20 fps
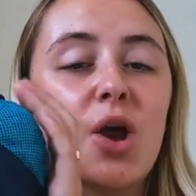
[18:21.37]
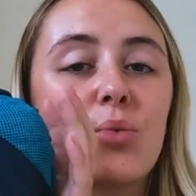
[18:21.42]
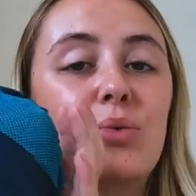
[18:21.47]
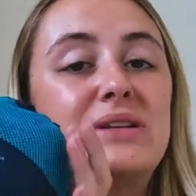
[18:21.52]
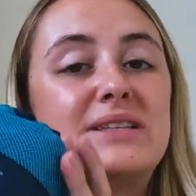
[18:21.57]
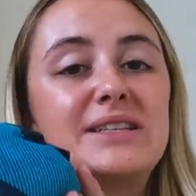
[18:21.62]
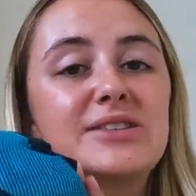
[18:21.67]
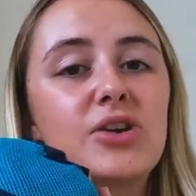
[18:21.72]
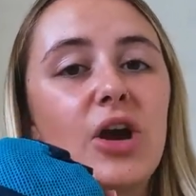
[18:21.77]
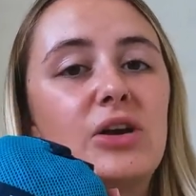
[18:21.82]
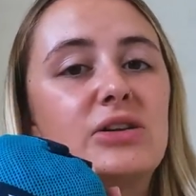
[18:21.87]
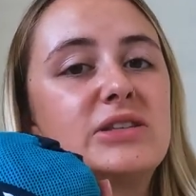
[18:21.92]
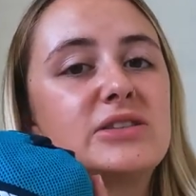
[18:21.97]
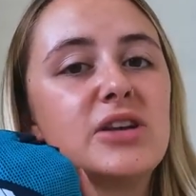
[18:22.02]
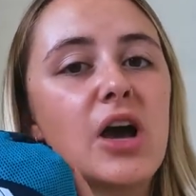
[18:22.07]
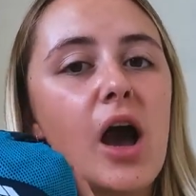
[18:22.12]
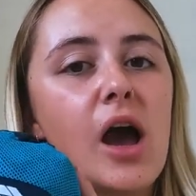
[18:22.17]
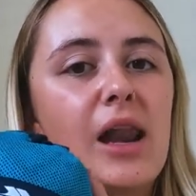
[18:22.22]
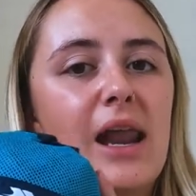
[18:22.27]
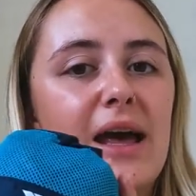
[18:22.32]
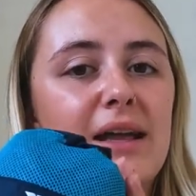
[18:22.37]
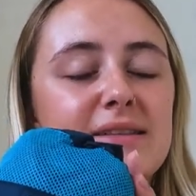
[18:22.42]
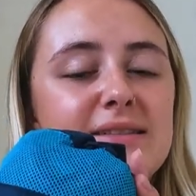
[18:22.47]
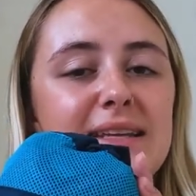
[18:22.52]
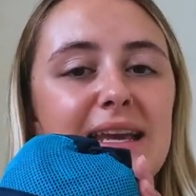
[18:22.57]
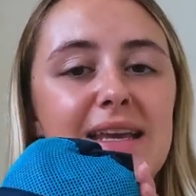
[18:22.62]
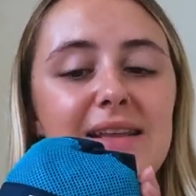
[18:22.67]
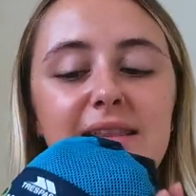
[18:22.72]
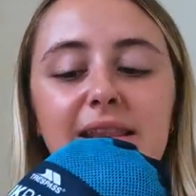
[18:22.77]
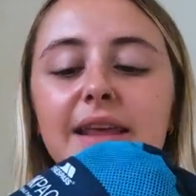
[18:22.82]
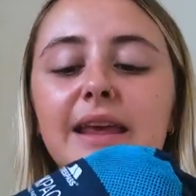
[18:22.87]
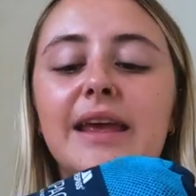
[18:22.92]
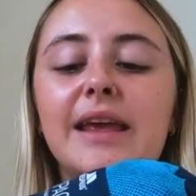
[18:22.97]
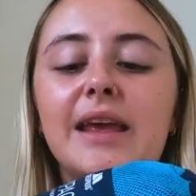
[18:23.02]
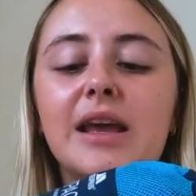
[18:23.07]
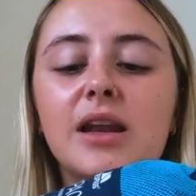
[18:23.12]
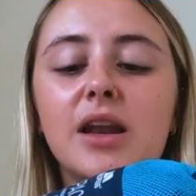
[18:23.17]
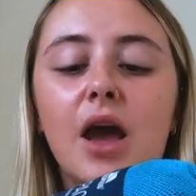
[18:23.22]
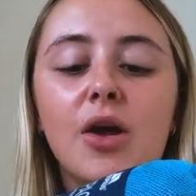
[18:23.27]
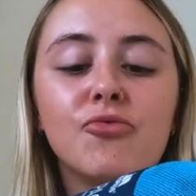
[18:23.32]
We did go to Thailand in
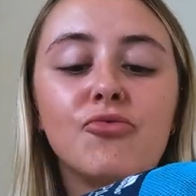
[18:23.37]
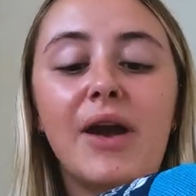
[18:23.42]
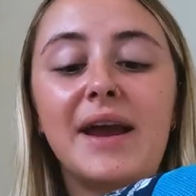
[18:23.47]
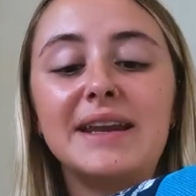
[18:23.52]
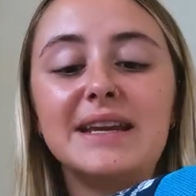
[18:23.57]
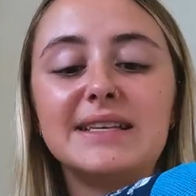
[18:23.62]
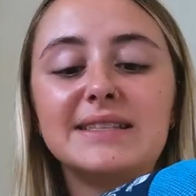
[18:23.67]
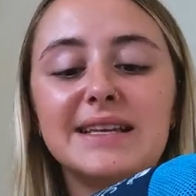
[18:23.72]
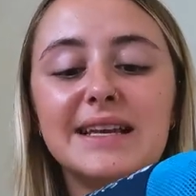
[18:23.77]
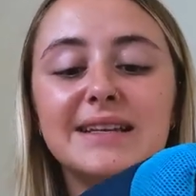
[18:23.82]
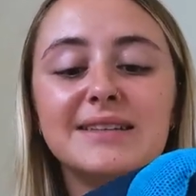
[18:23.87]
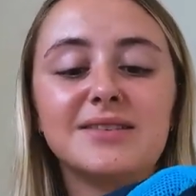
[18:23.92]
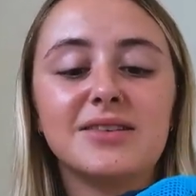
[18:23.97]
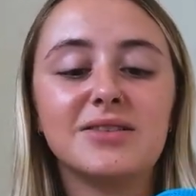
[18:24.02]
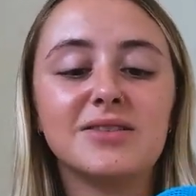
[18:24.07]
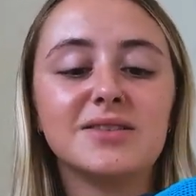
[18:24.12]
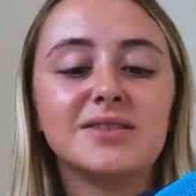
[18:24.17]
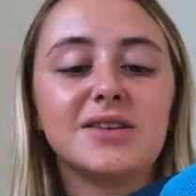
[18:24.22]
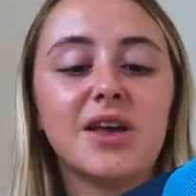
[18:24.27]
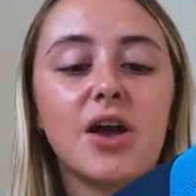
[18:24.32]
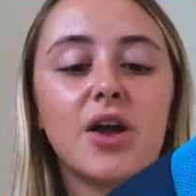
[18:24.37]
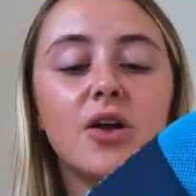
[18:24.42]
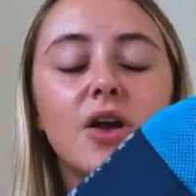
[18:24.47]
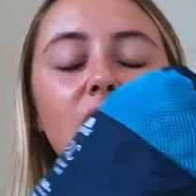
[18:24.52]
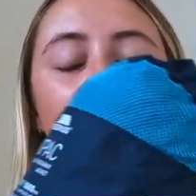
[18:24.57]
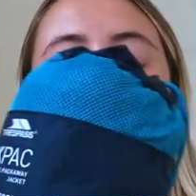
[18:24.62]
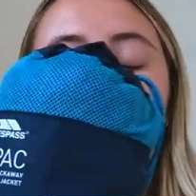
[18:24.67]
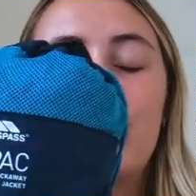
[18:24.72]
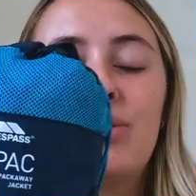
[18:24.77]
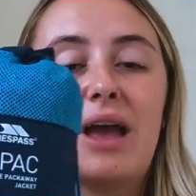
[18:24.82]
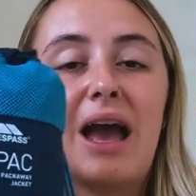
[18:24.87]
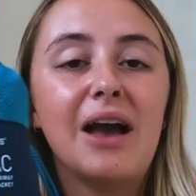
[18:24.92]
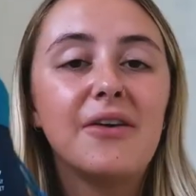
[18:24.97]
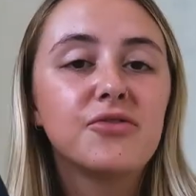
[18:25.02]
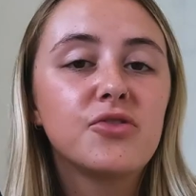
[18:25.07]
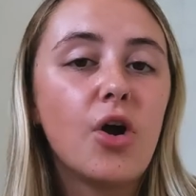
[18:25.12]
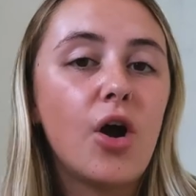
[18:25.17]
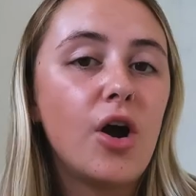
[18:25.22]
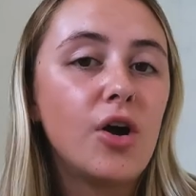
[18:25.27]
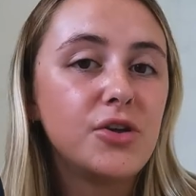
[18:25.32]
the like rainy season, so we
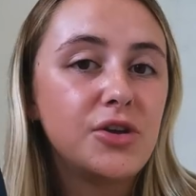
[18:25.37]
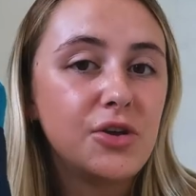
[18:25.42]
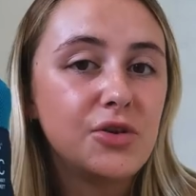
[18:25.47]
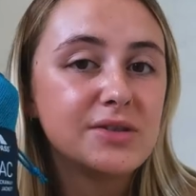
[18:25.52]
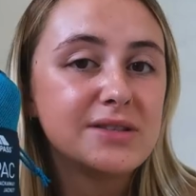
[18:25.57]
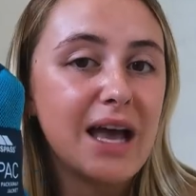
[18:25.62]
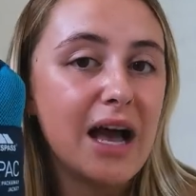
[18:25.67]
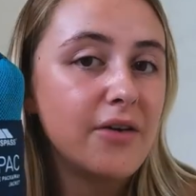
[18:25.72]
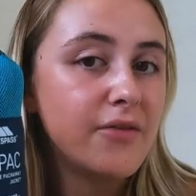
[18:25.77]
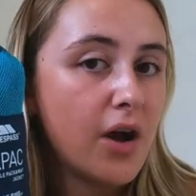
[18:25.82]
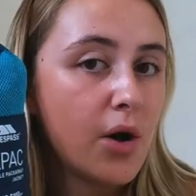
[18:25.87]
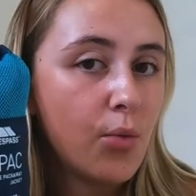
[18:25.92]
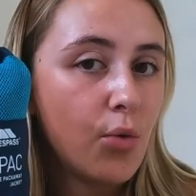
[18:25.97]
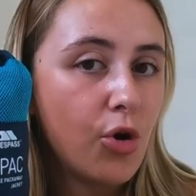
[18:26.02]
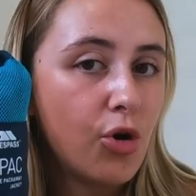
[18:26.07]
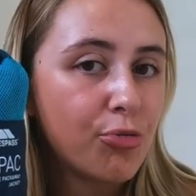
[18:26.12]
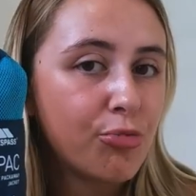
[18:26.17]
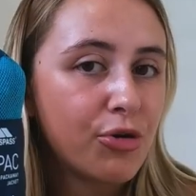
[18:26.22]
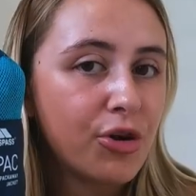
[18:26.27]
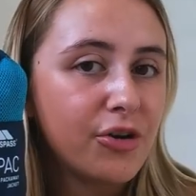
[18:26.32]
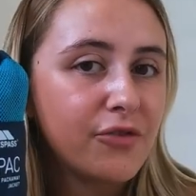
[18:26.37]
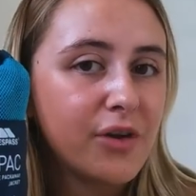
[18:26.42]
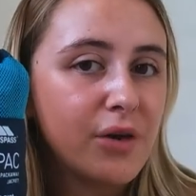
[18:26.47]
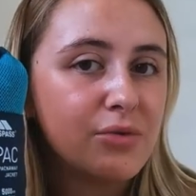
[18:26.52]
have got our use out of our waterproof.